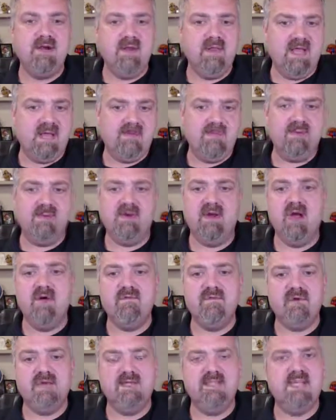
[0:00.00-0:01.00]
I know, like
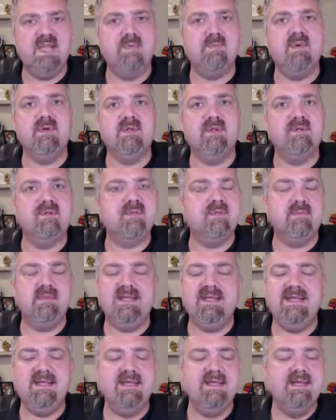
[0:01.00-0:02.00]
Purell, for example, used to
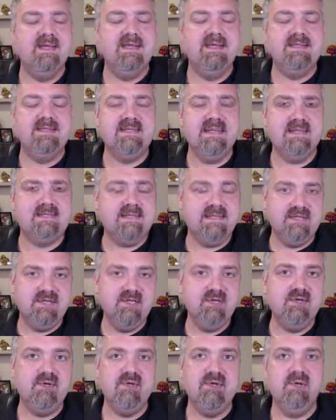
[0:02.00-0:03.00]
be
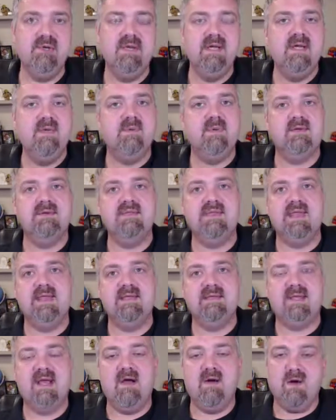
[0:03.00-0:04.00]

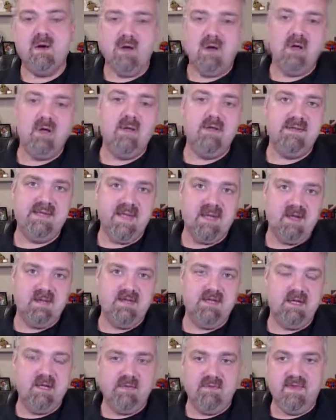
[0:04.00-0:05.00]
62% alcohol, and
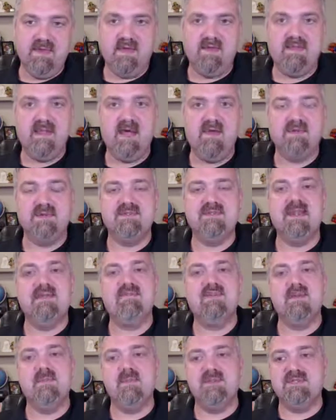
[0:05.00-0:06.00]
now you know they now they're
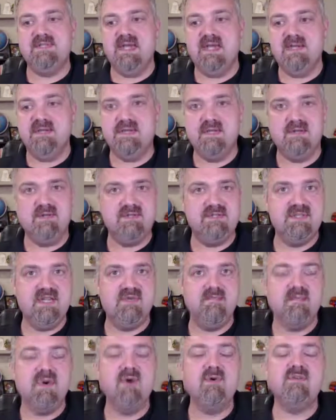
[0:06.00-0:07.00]
70%. And you're
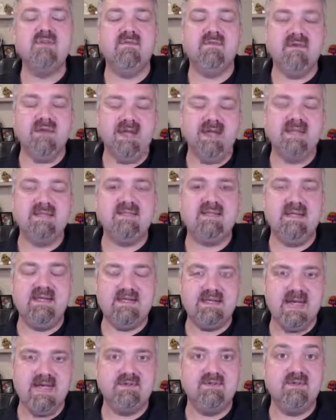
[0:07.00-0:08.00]
seeing most of your hand
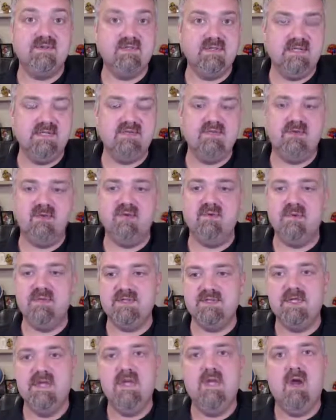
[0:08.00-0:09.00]
sanitizers, at least your good
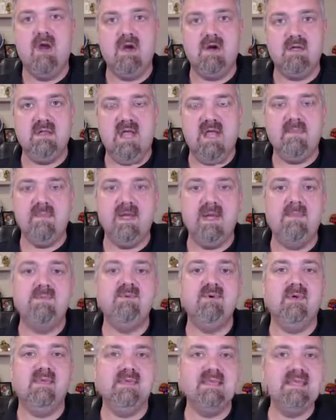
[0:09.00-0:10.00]
ones, are climbing
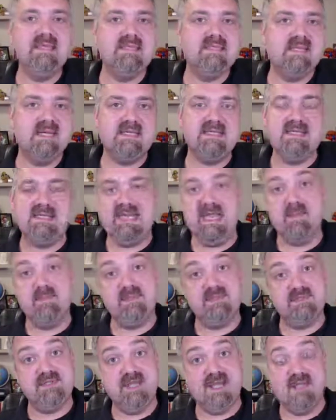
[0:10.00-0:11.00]
up to at least
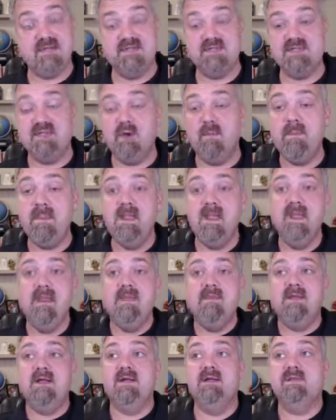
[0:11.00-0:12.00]
68%. So
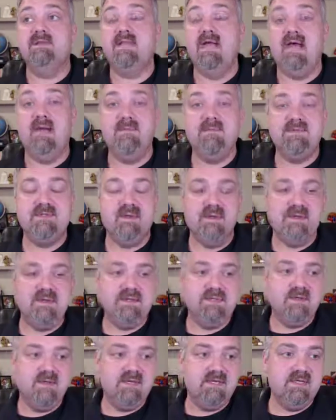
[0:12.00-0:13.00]
there's uh,
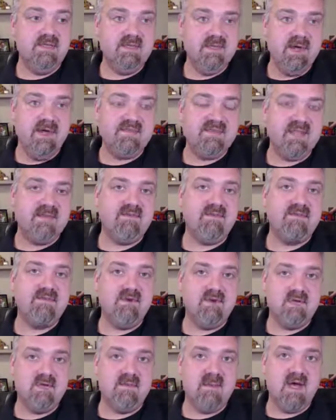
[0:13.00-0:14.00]
so so you do have to have a
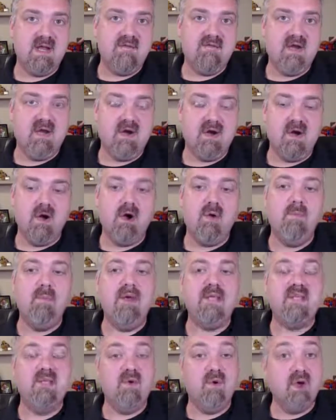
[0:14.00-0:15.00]
certain amount of alcohol,
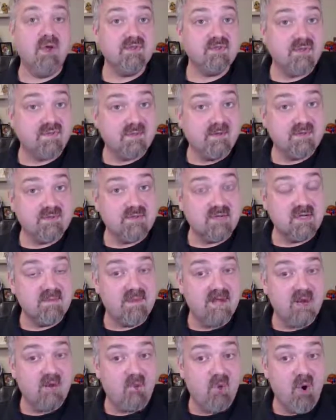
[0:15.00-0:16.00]
but you also have to have a certain
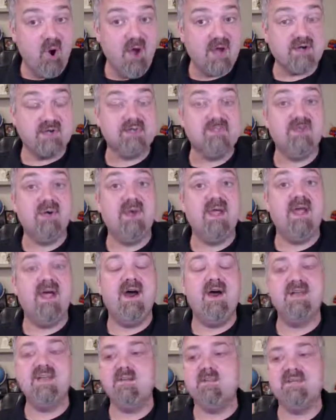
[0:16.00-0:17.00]
amount of water. So
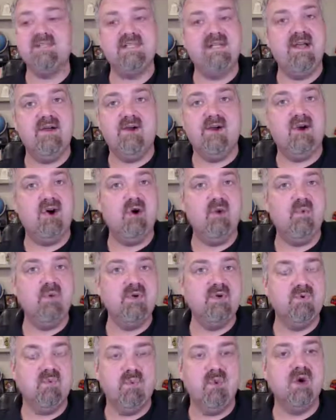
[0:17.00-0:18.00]
100% alcohol
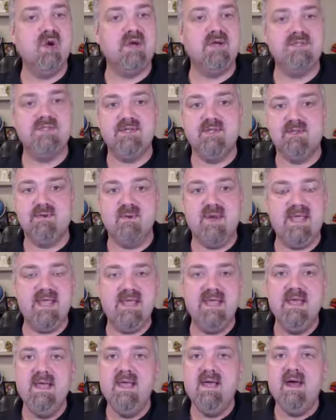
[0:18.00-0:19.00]
wouldn't work. So the
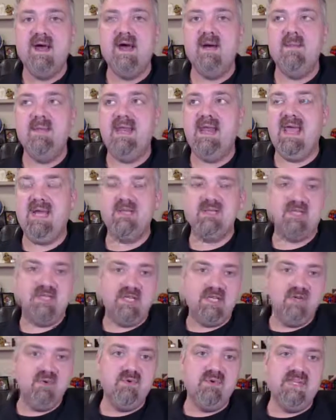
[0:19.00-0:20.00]
way um, it
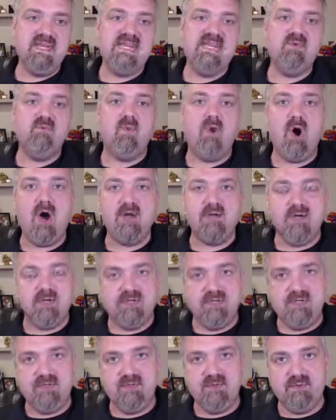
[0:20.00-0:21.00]
actually, you need
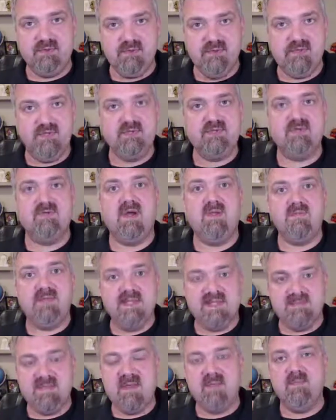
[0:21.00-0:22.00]
water to to disrupt
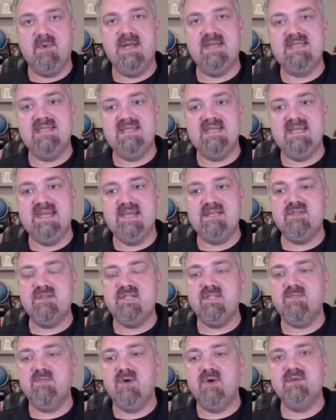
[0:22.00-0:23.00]
these membranes and nature
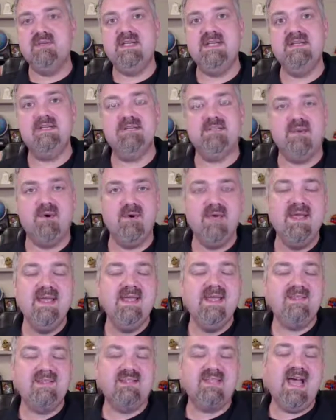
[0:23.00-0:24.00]
of these proteins. So
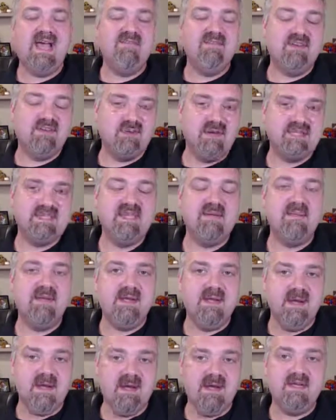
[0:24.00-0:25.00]
it's just kind of interesting.
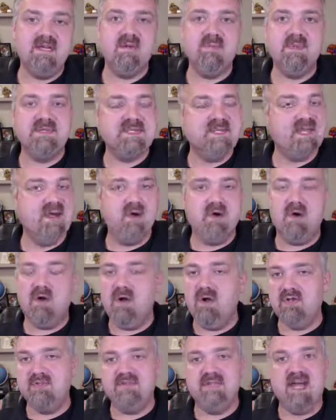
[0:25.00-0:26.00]
But 100%
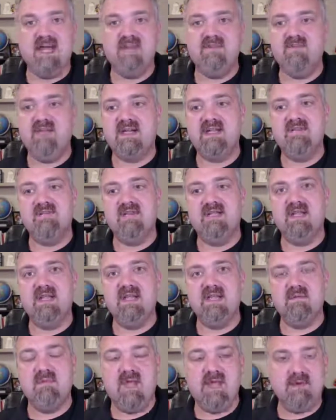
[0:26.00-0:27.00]
alcohol is not effective at
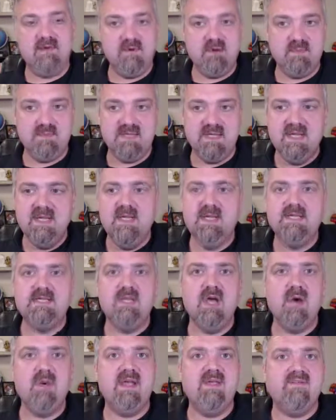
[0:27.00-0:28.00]
killing microbes.
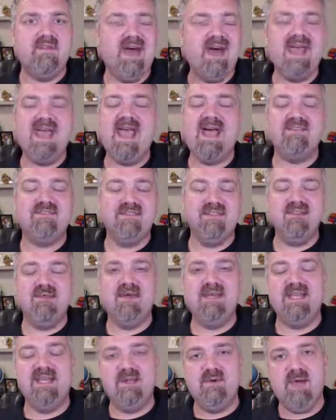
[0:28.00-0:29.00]
So if I ask
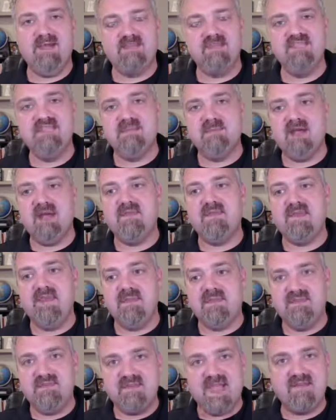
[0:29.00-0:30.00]
you any questions about
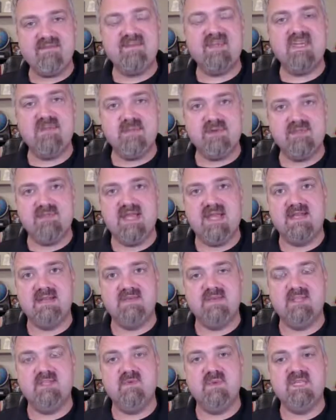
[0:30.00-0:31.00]
this, 70%
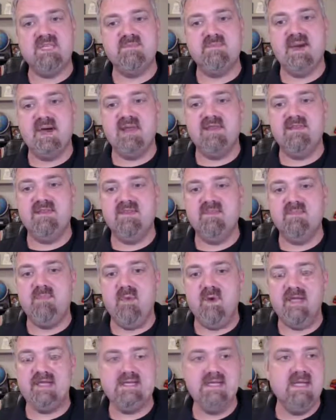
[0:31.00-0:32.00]
is the sweet spot at this
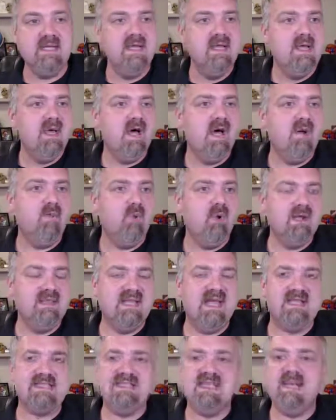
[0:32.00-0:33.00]
point. Um, one
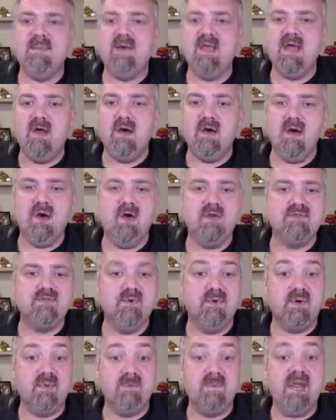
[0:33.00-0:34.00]
last thing about alcohol.
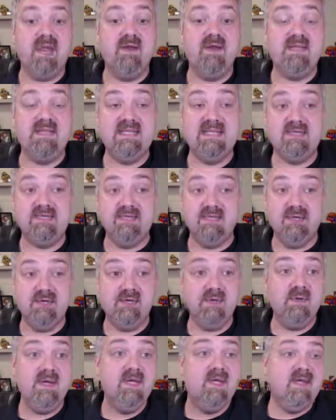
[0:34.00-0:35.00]
So comparing these
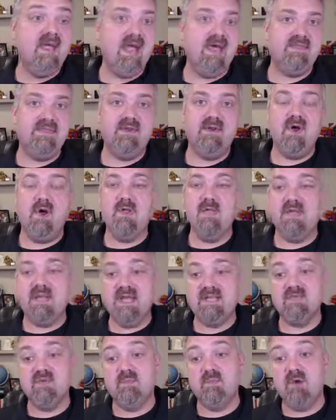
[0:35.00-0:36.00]
two, ethanol and
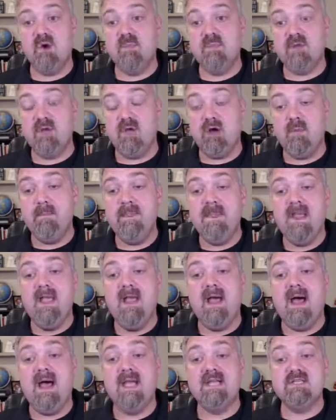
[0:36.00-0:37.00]
isopropanol,
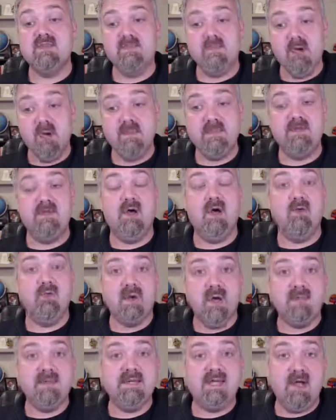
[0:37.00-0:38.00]
isopropanol
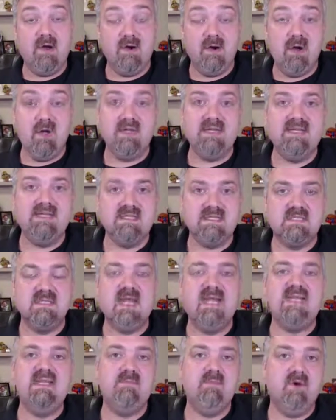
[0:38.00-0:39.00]
rubbing alcohol is
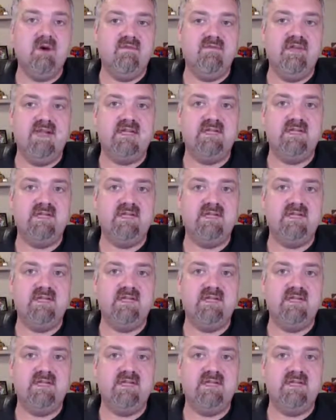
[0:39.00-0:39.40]
slightly more